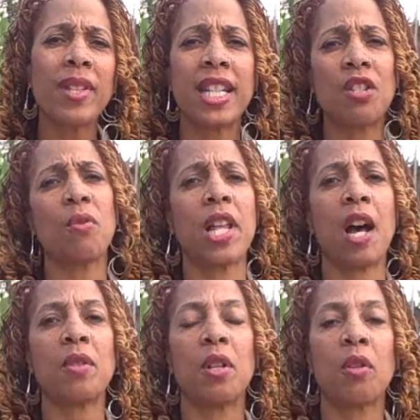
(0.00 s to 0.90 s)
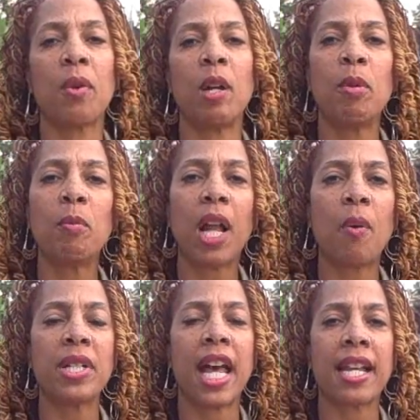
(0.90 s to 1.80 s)
since 2003, and people
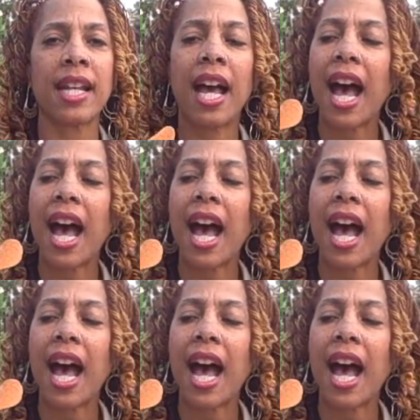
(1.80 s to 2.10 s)
always ask,